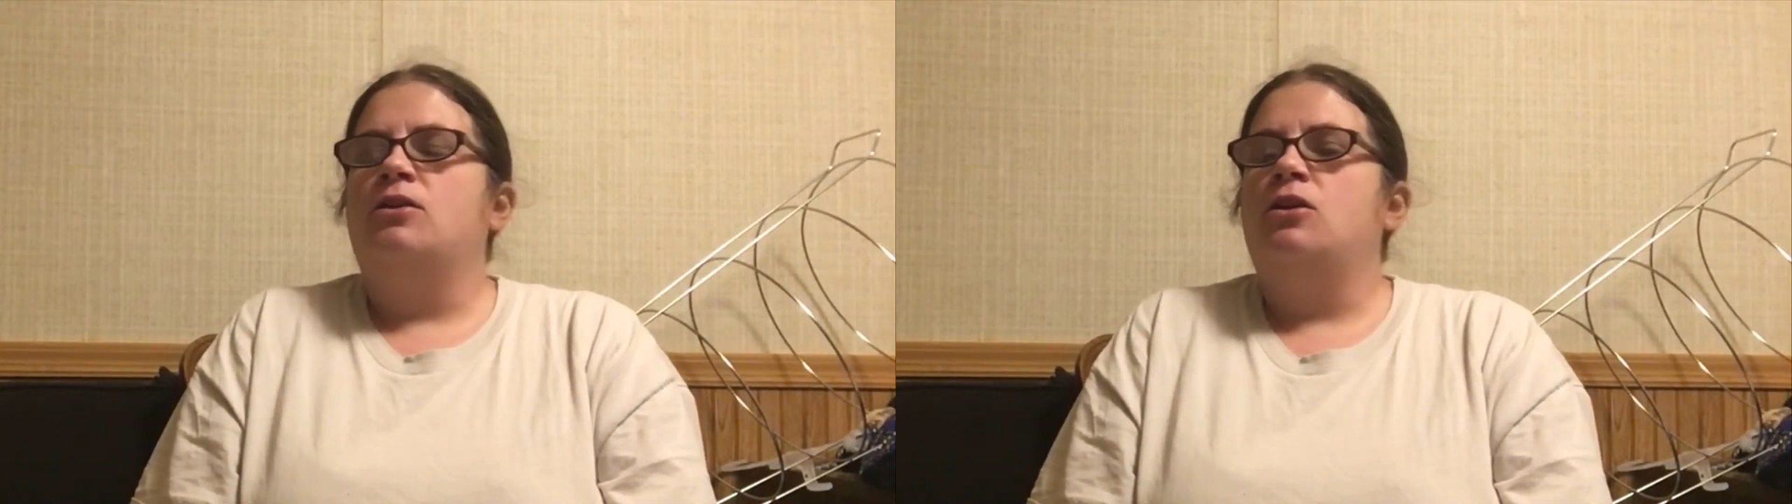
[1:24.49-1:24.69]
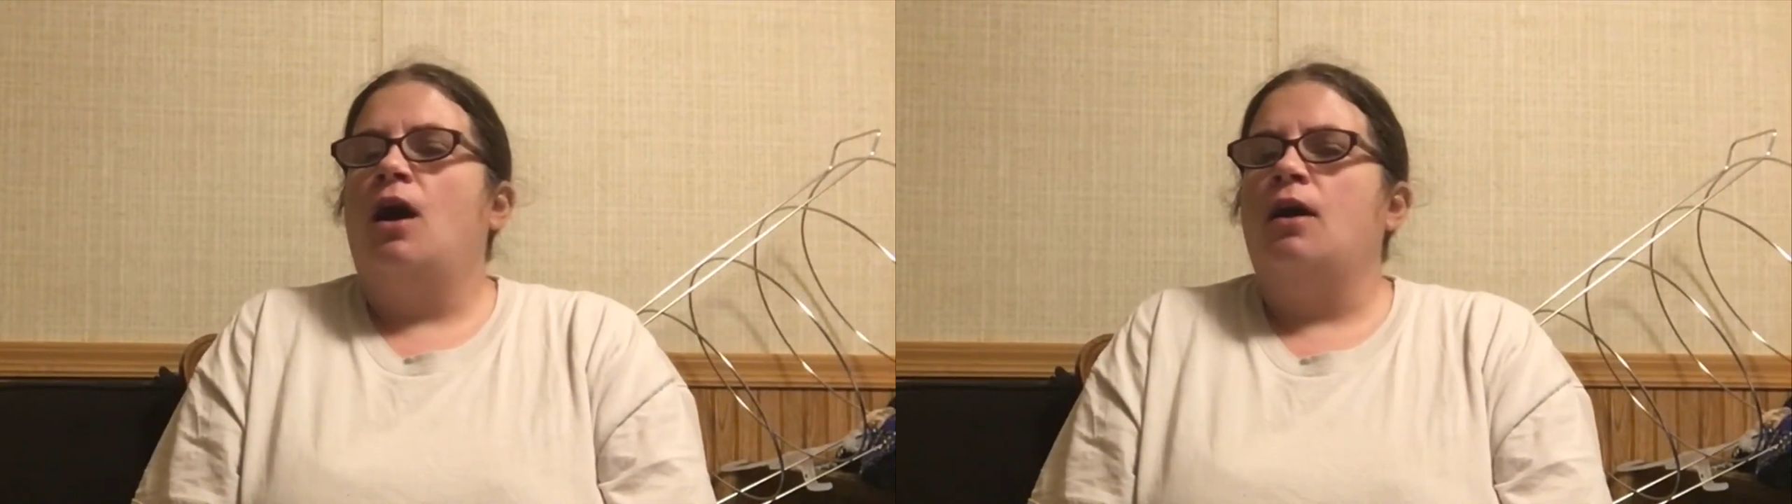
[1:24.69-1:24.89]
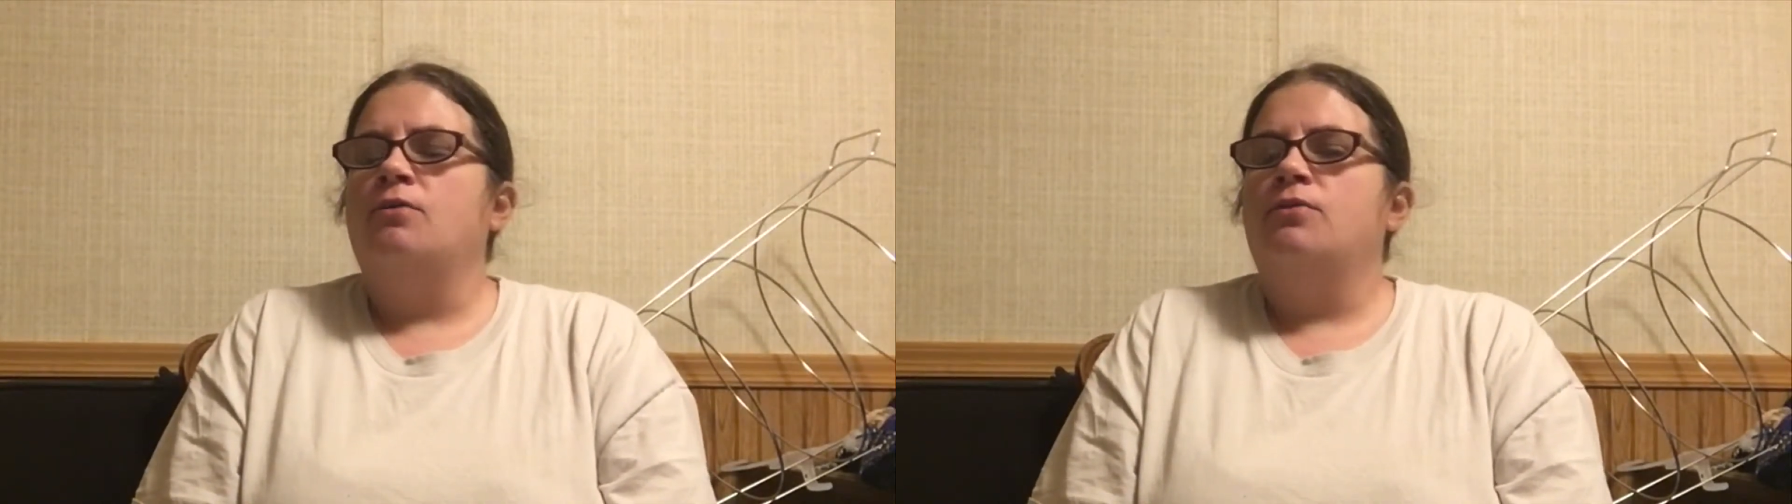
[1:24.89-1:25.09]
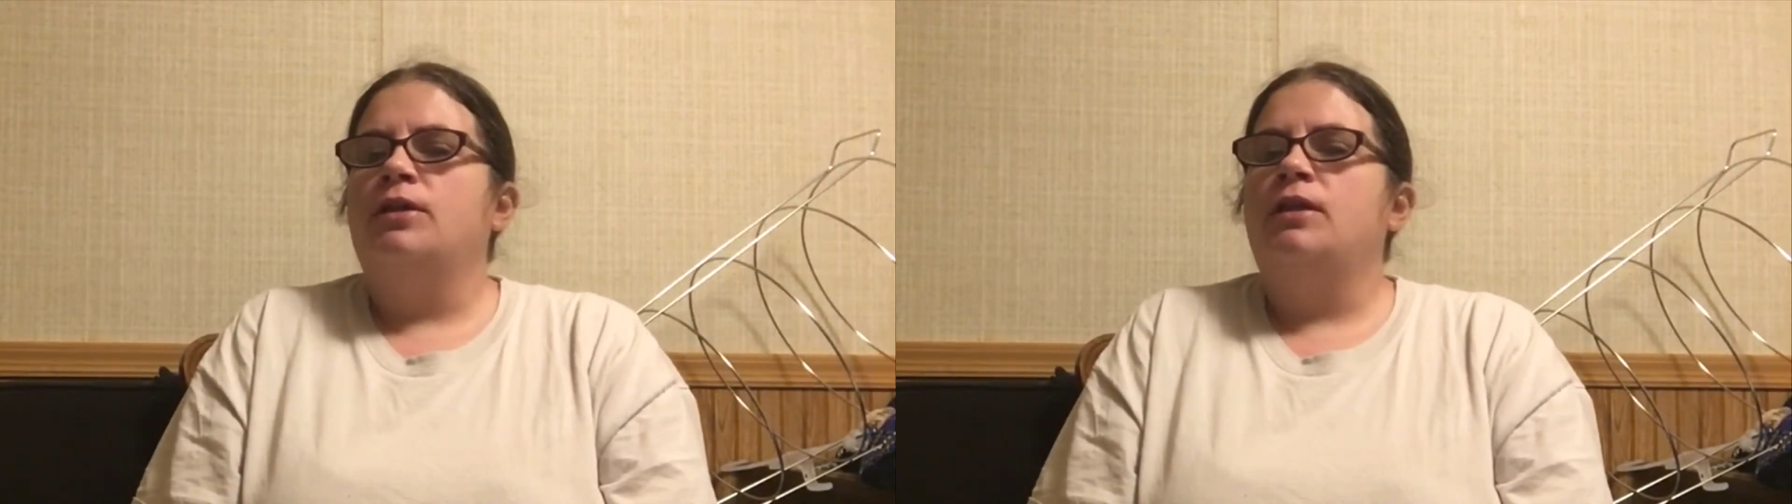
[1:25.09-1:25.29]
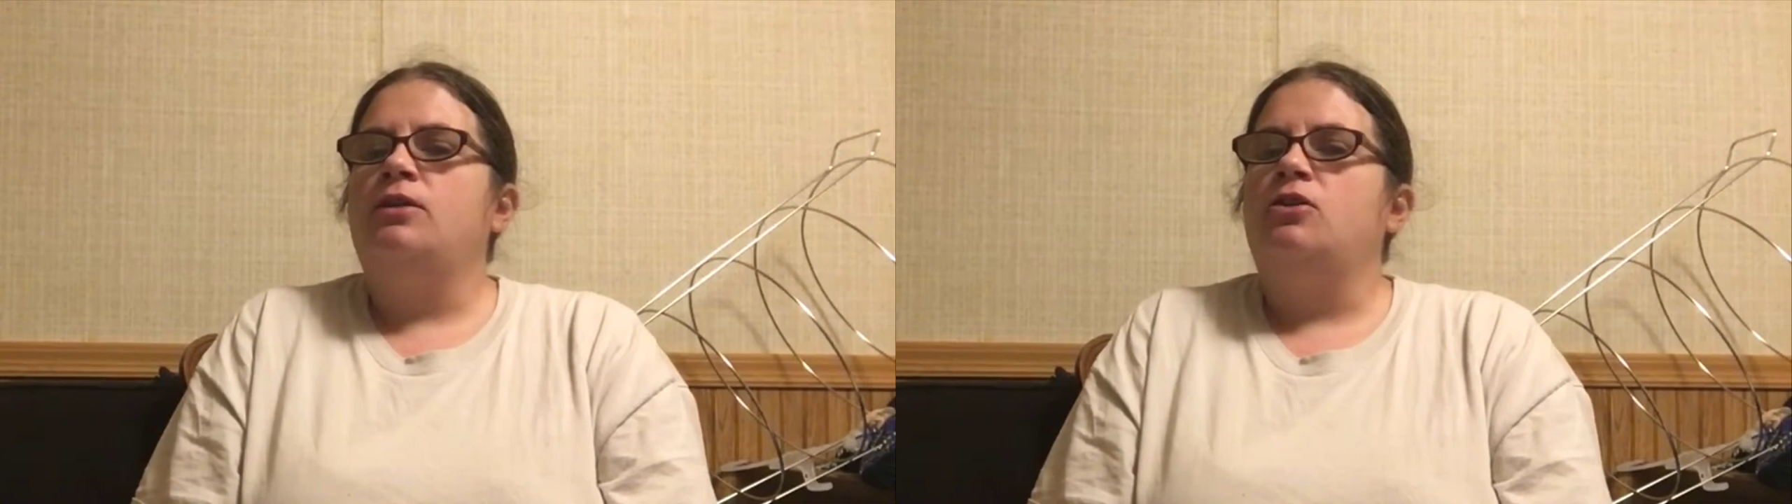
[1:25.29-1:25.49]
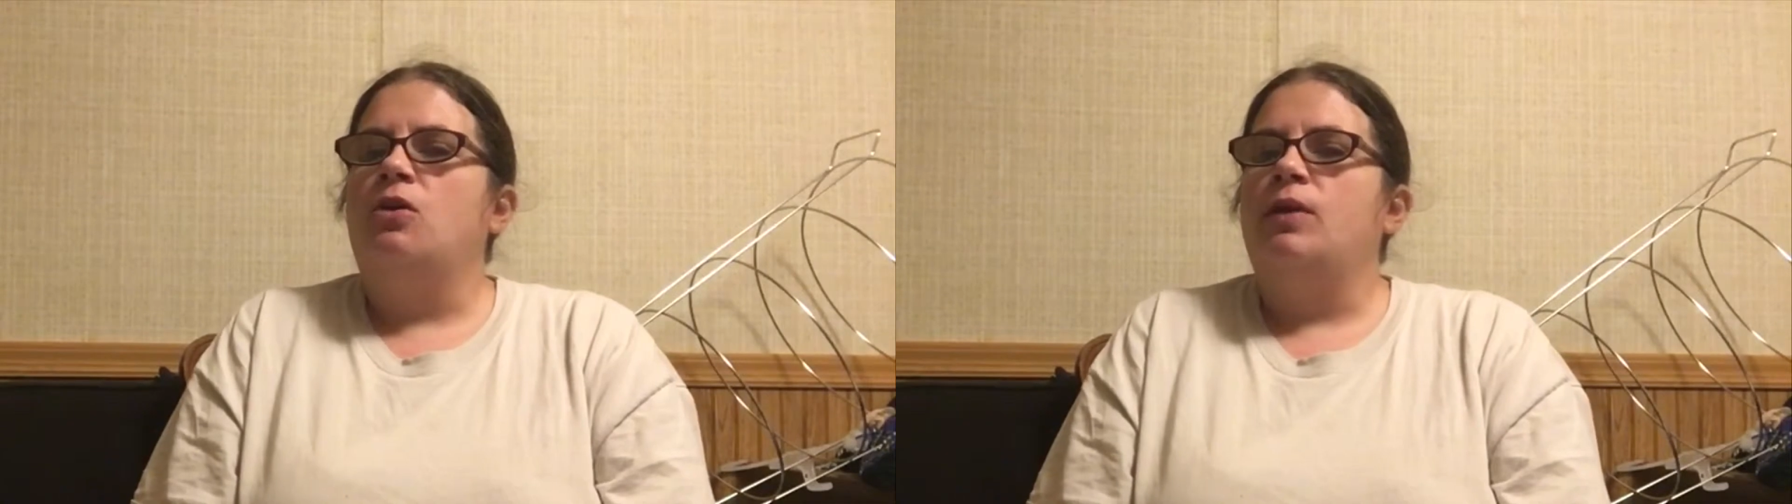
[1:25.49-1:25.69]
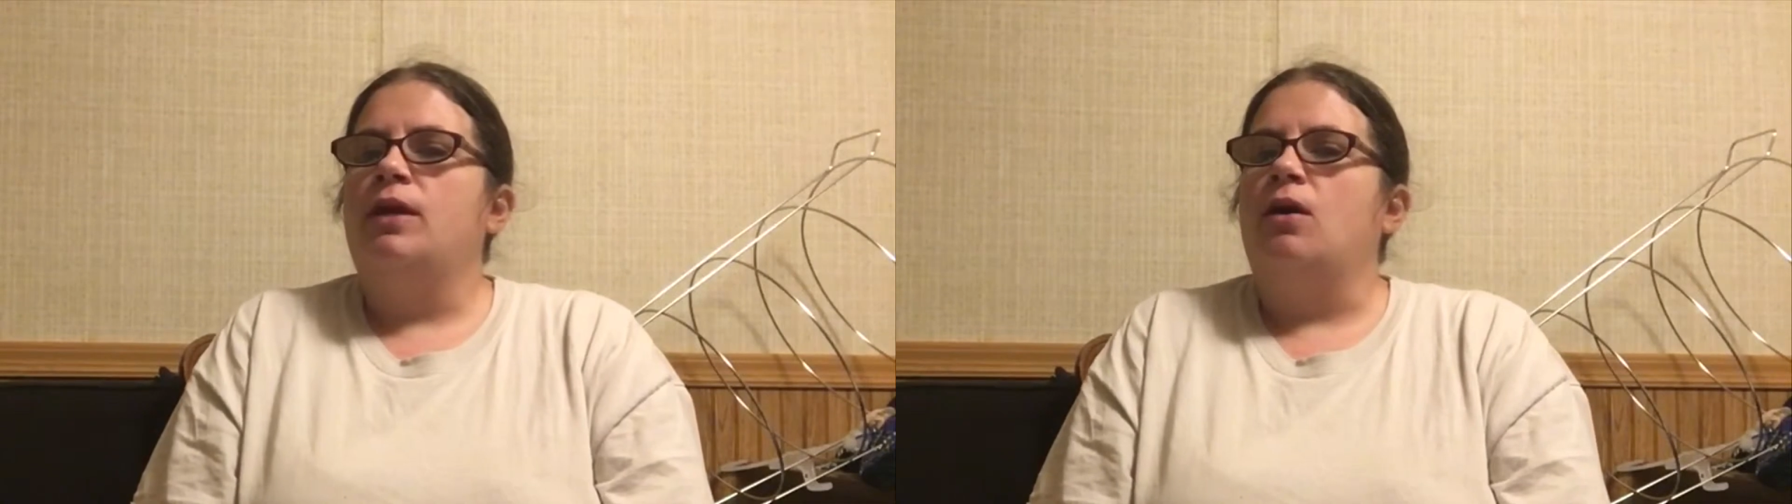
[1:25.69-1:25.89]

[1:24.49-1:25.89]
not really knowing